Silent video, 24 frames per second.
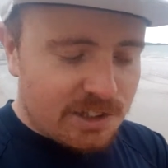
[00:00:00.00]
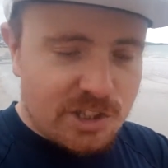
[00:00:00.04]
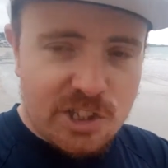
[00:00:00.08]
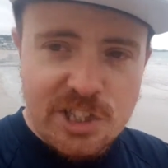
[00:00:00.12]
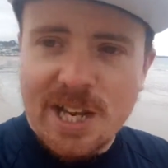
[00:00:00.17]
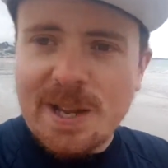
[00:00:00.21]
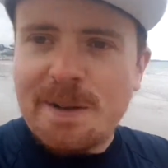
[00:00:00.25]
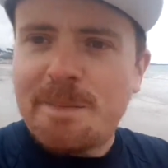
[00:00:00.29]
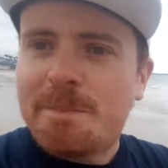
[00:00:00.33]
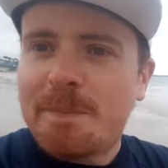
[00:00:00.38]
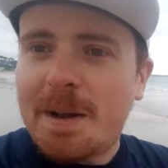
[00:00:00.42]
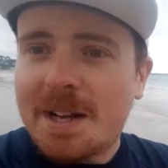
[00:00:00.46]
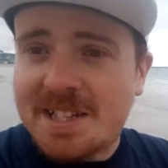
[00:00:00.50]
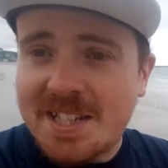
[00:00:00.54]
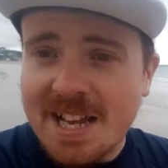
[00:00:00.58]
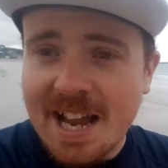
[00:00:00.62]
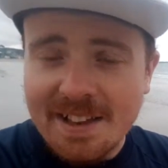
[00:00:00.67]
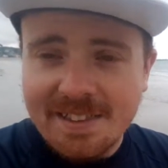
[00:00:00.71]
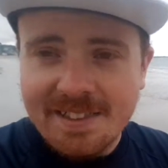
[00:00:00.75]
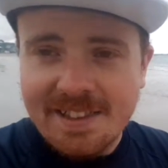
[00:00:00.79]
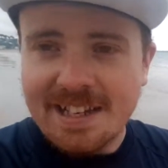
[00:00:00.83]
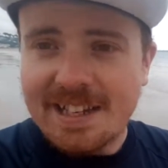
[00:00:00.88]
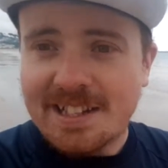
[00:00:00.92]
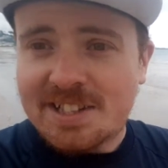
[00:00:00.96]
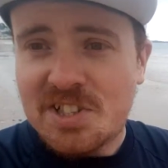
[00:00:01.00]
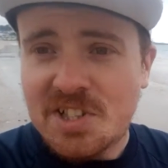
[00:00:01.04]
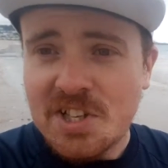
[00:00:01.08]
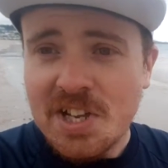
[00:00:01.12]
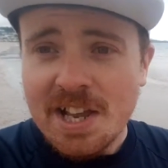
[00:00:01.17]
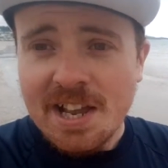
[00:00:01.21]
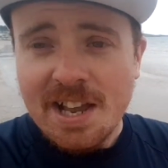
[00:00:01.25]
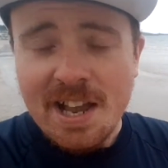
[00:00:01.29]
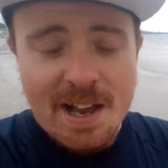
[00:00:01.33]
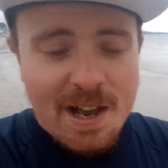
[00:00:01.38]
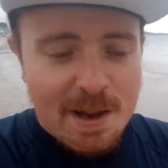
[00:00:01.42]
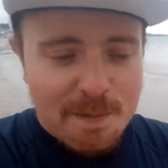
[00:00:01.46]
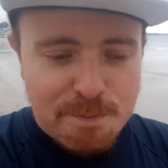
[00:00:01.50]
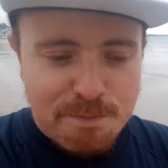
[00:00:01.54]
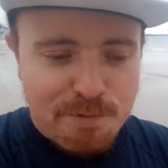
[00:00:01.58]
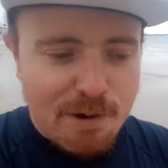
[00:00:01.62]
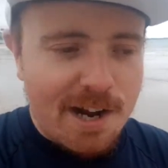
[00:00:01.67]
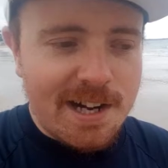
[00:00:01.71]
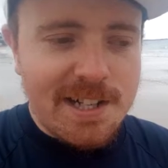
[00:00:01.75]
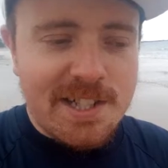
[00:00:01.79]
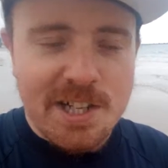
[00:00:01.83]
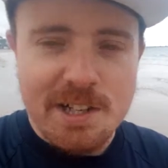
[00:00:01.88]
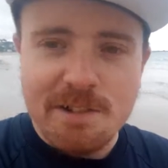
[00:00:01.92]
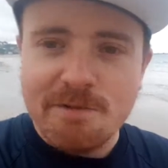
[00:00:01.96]
Jim attended
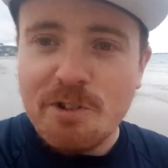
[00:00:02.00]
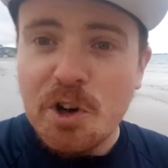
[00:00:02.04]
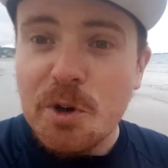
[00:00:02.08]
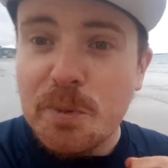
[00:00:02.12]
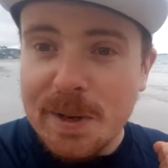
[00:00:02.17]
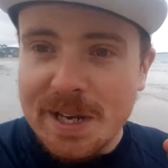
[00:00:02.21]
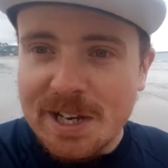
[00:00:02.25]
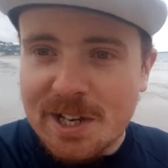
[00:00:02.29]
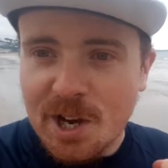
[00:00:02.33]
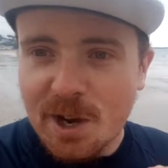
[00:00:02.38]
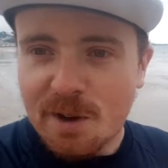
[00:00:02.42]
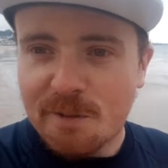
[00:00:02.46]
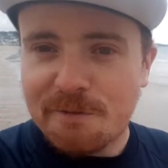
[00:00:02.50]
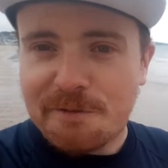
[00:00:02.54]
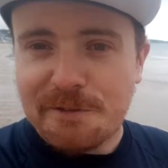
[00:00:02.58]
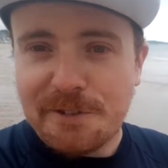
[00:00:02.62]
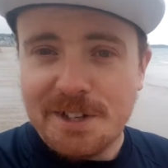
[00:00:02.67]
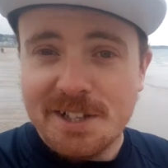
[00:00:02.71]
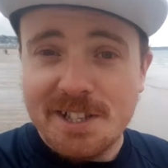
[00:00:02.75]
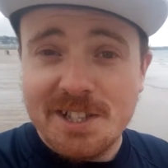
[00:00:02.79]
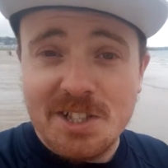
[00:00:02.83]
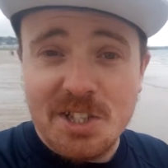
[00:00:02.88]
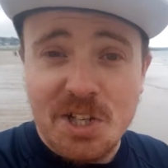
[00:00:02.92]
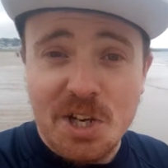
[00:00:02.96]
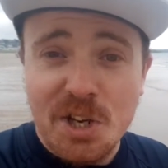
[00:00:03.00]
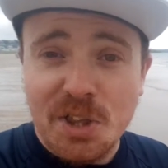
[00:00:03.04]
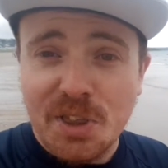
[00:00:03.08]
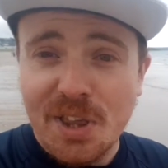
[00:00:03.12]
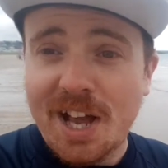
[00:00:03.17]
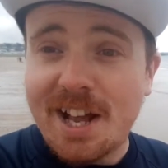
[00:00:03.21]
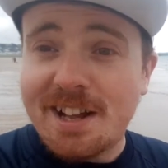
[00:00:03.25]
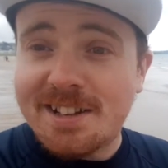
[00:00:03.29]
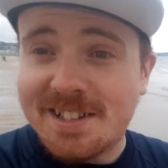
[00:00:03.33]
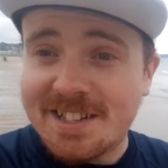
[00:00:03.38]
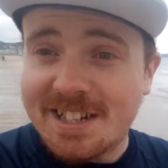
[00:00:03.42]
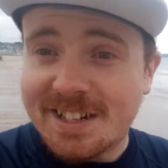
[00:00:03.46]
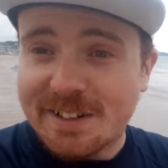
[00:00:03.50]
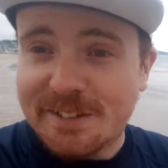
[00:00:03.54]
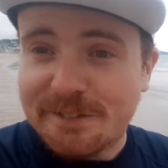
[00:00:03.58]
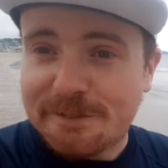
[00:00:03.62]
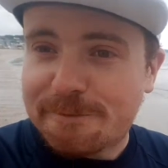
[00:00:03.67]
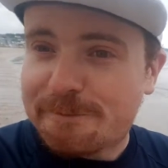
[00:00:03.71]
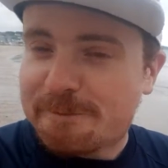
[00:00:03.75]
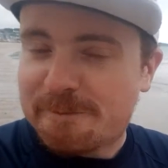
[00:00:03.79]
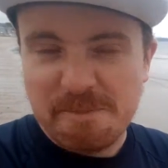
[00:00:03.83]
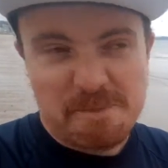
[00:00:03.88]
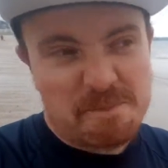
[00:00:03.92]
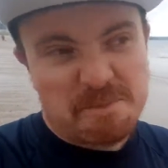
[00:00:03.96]
Brighton Ruby Conference
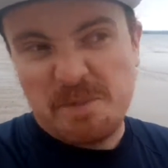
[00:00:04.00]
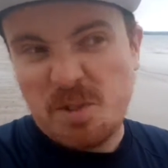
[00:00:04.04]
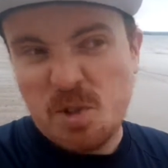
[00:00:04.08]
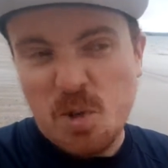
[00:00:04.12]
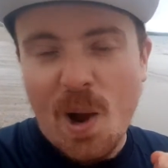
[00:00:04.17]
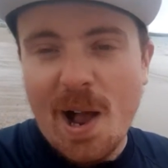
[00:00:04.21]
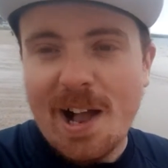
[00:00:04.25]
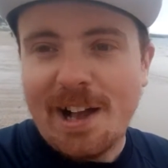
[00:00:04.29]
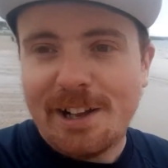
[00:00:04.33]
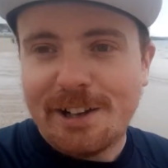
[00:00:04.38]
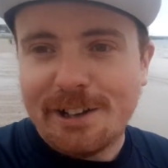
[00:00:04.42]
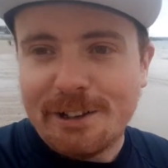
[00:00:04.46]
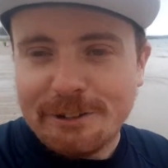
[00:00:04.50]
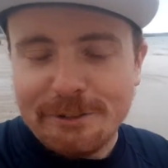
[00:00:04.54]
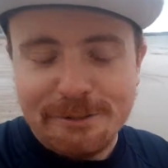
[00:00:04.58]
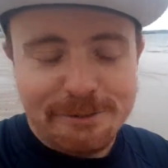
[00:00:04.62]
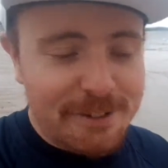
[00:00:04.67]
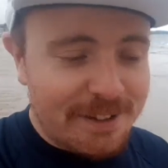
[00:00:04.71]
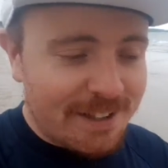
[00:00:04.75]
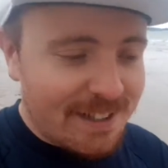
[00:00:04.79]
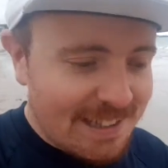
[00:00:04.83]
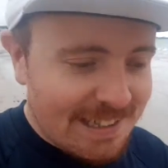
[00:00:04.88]
2012.